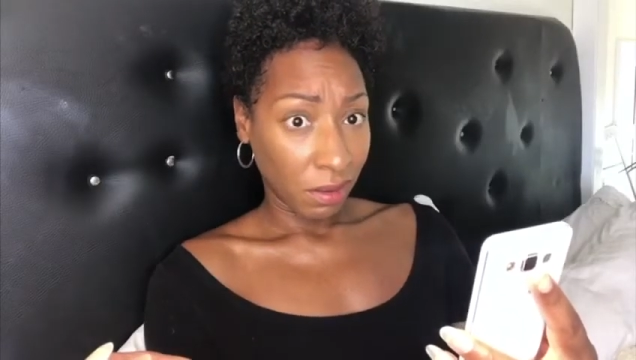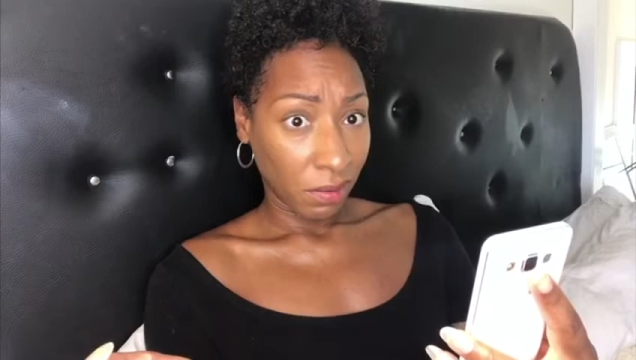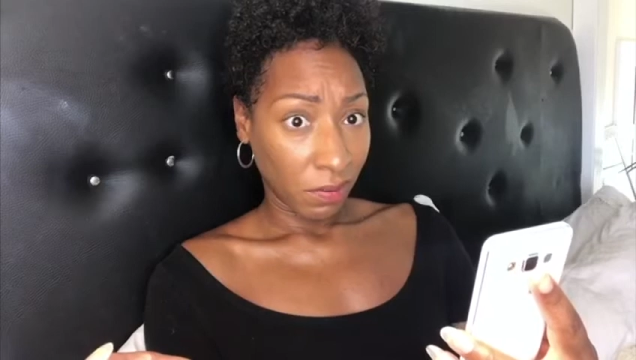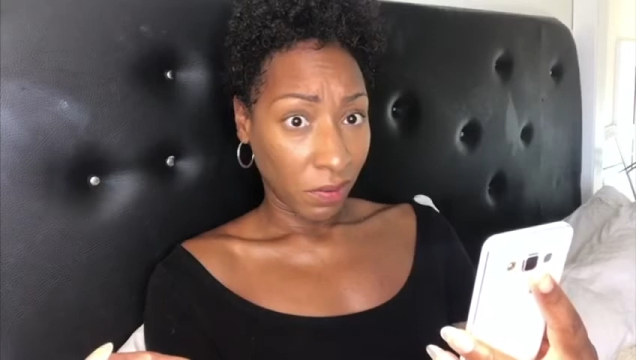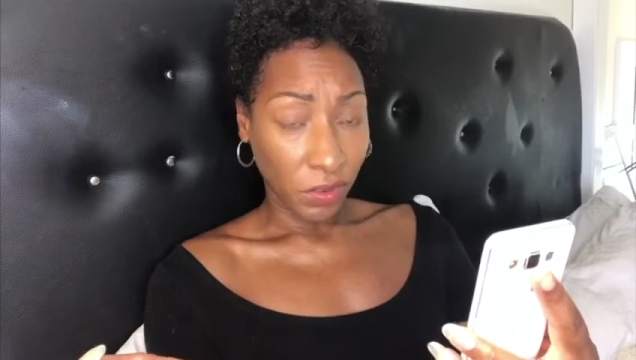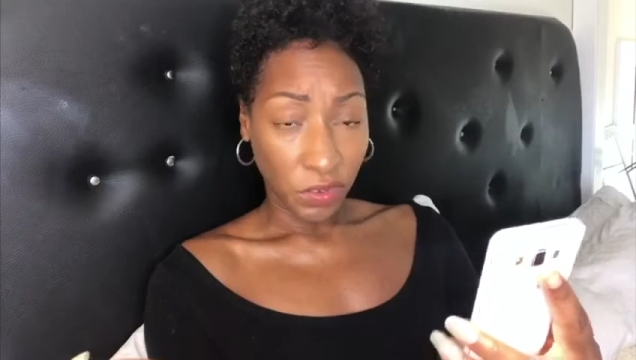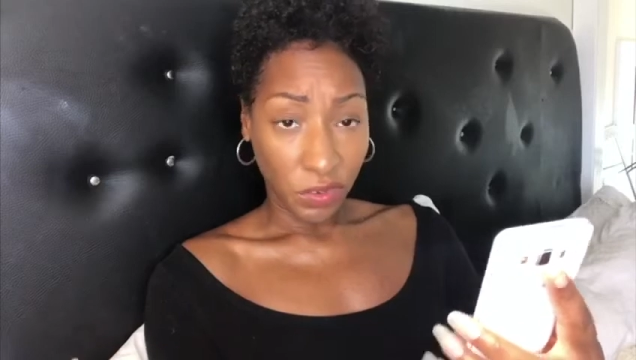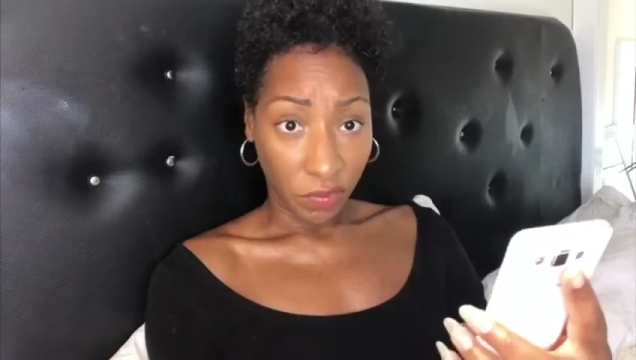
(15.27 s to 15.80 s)

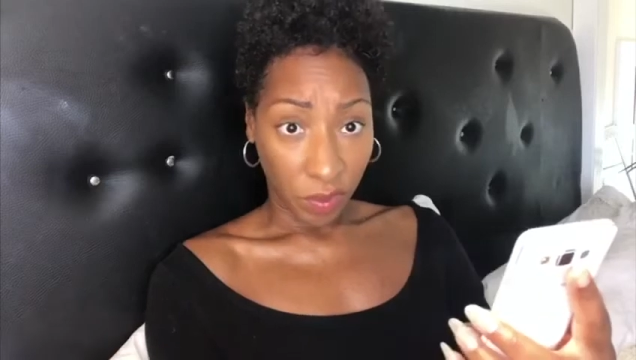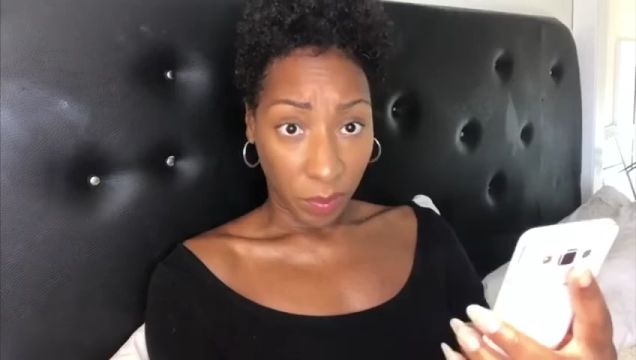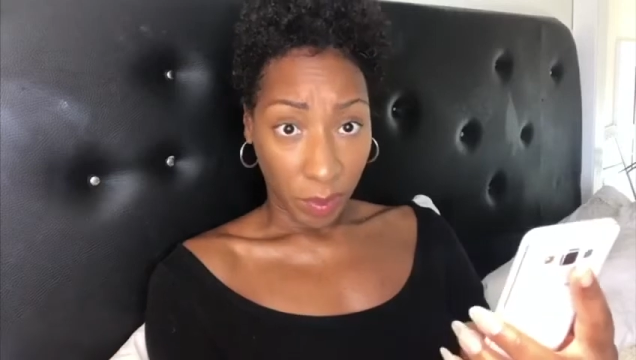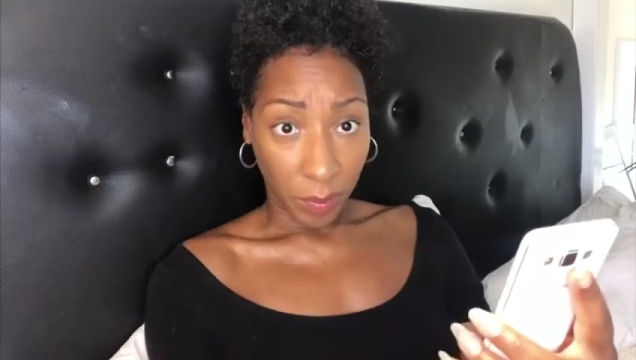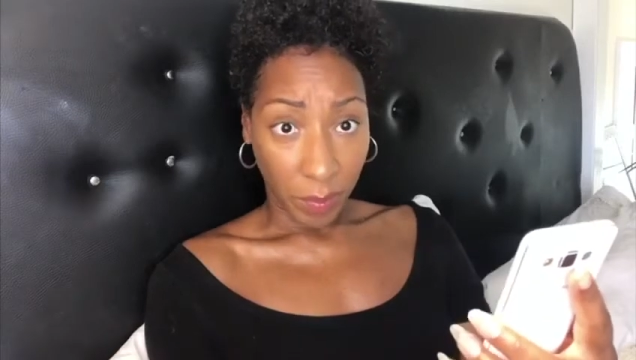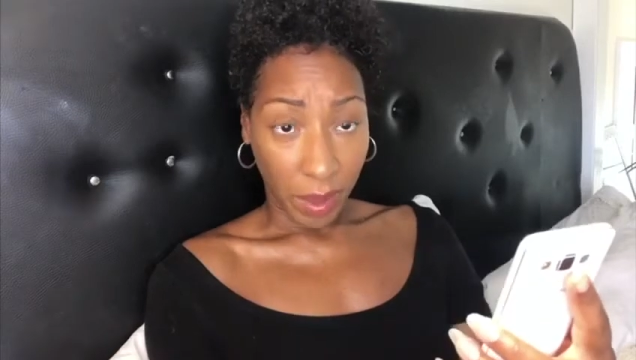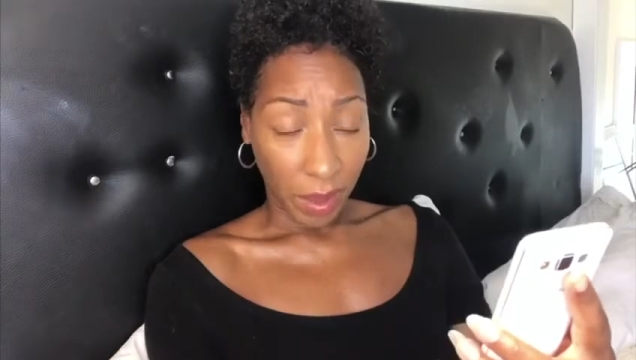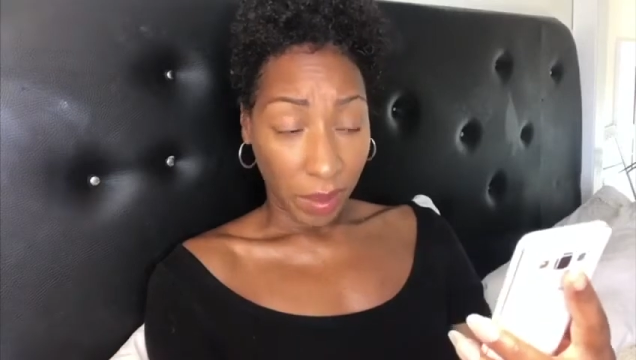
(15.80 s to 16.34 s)
Fortune forbid
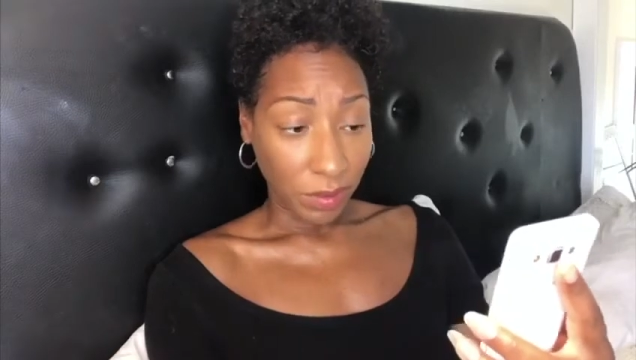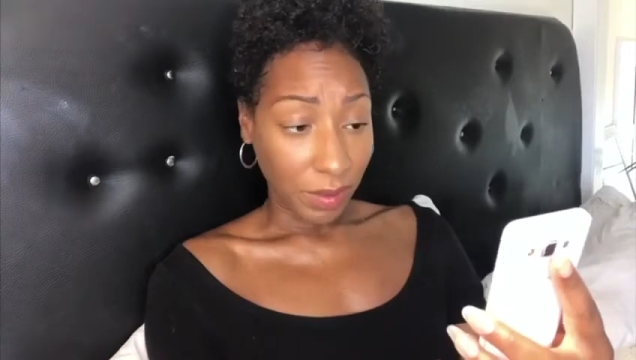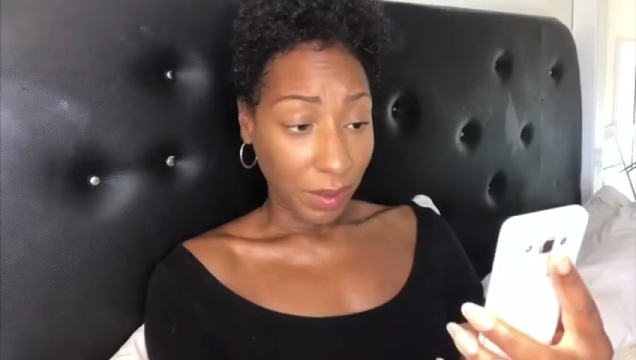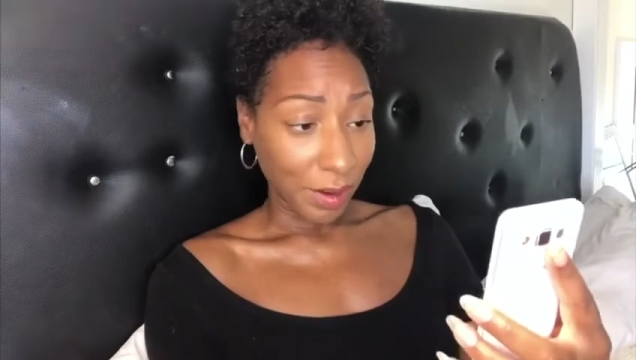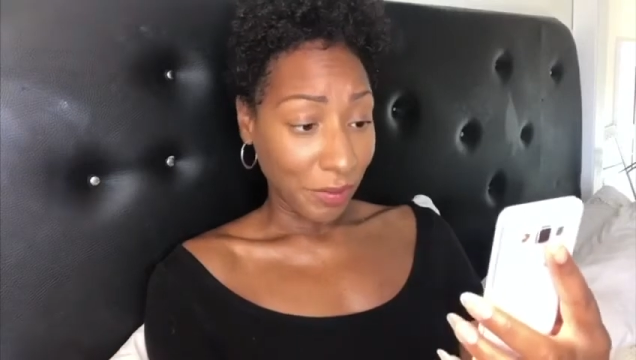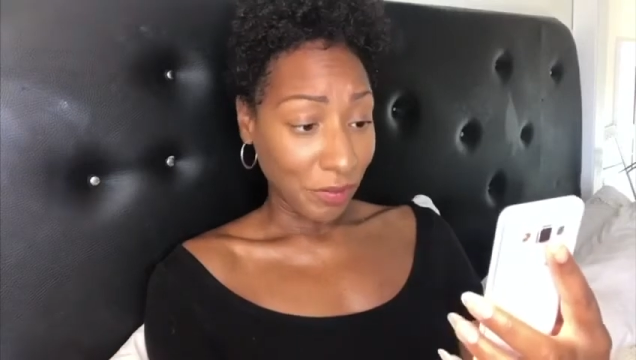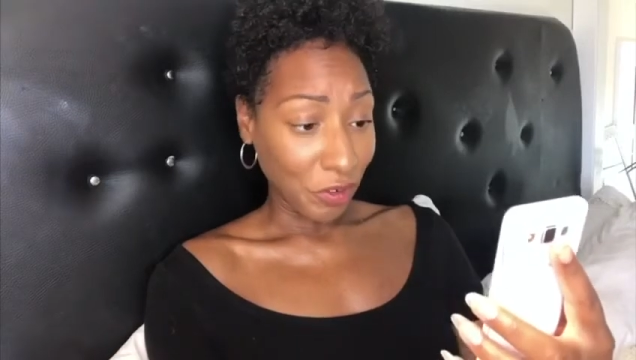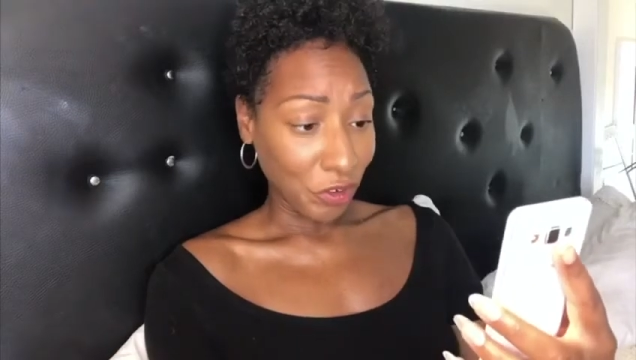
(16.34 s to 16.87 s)
my outside
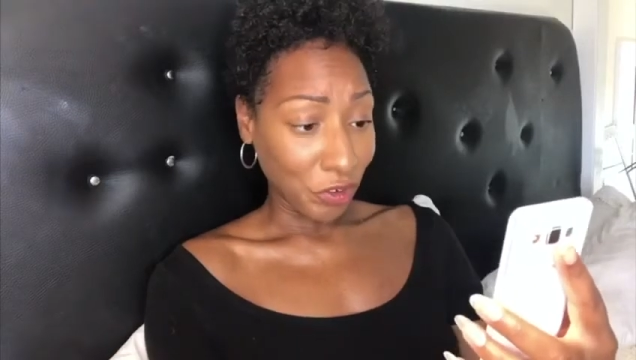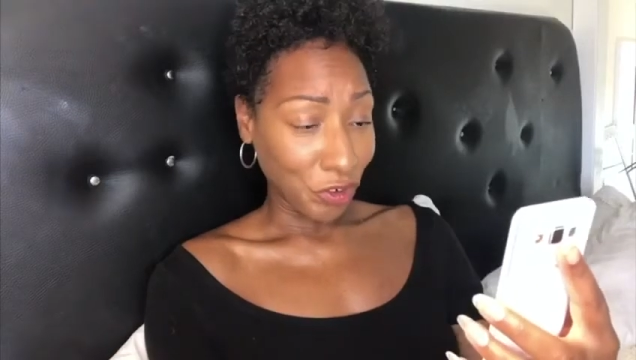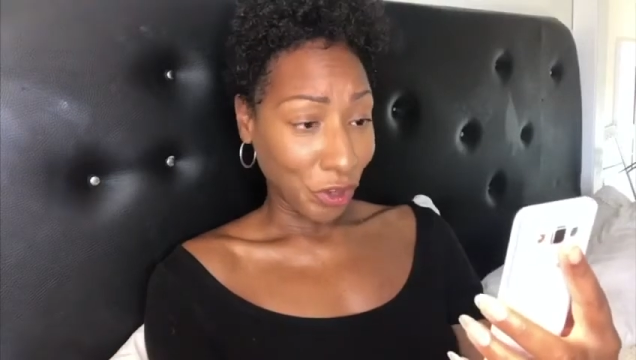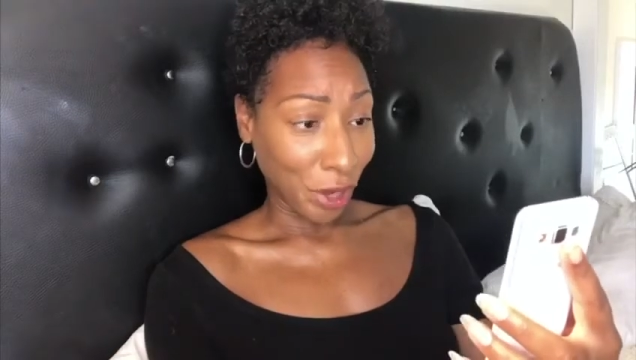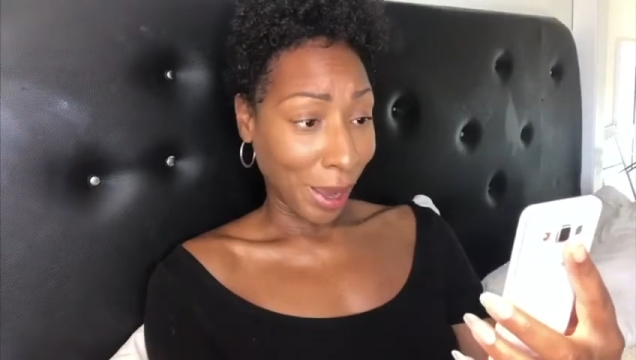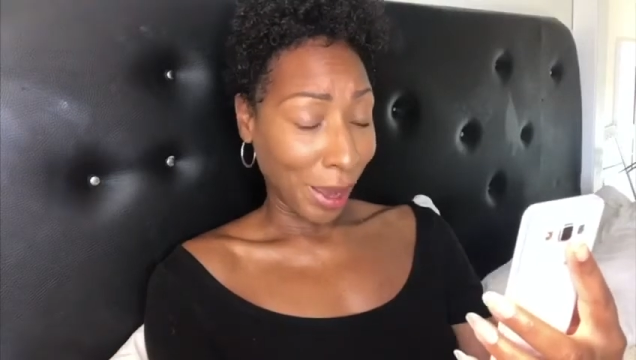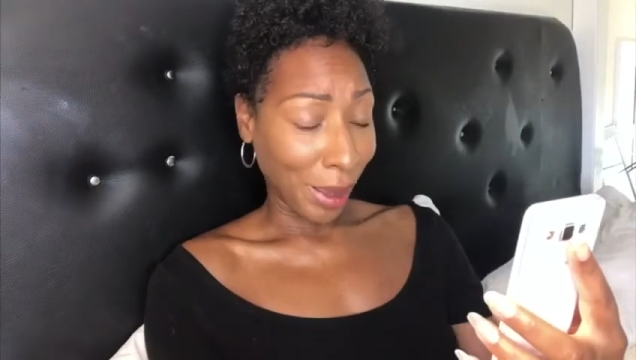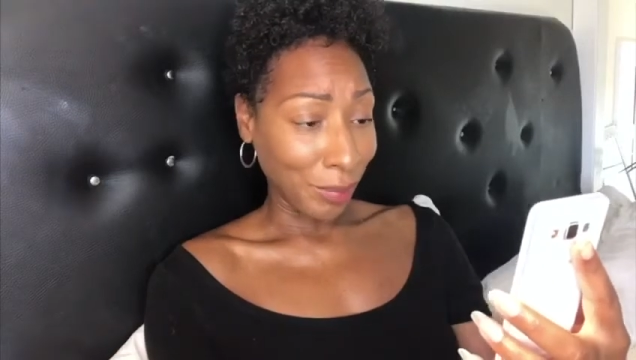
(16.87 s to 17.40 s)
have not
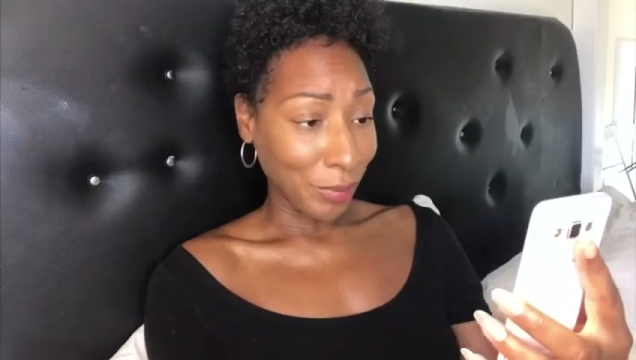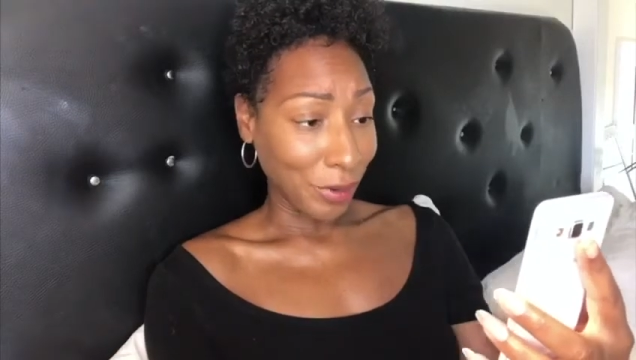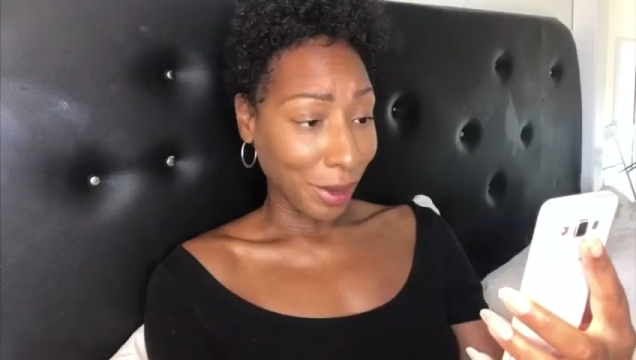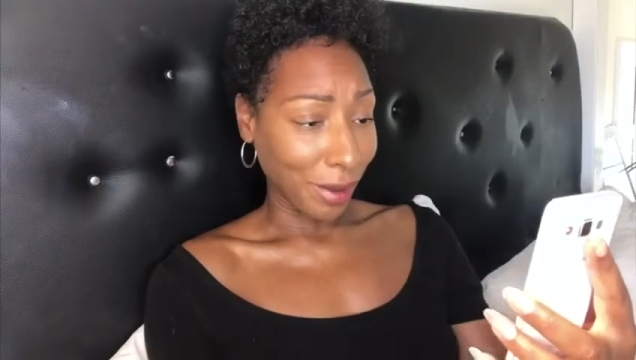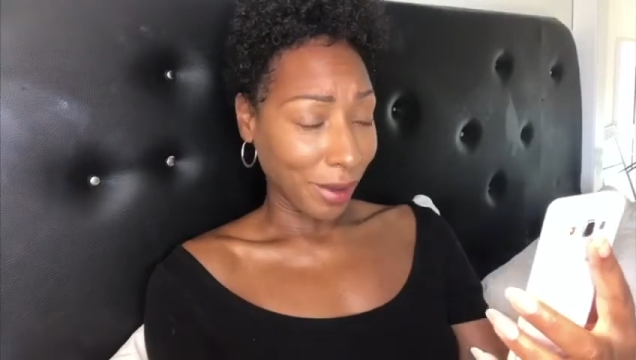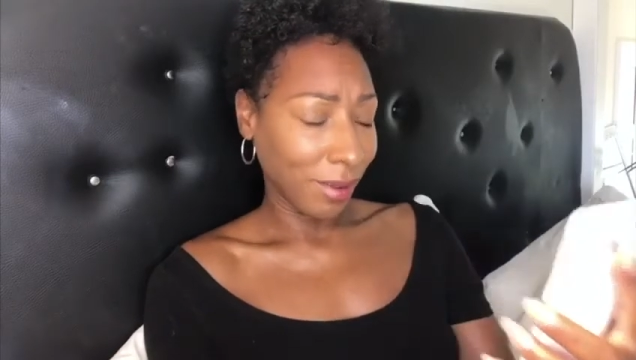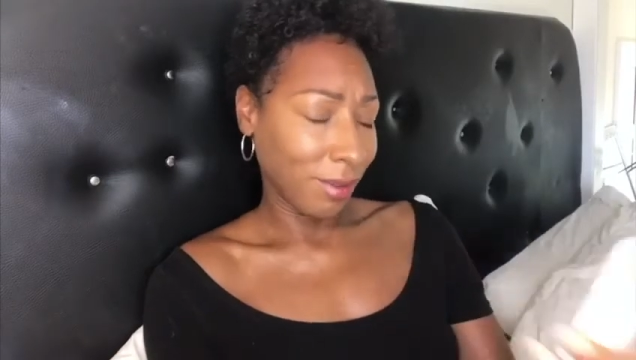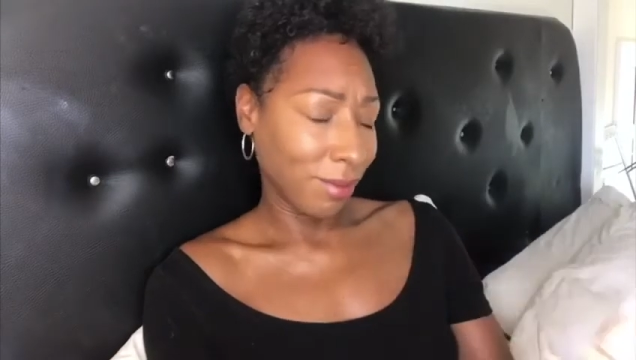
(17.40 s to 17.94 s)
charmed her.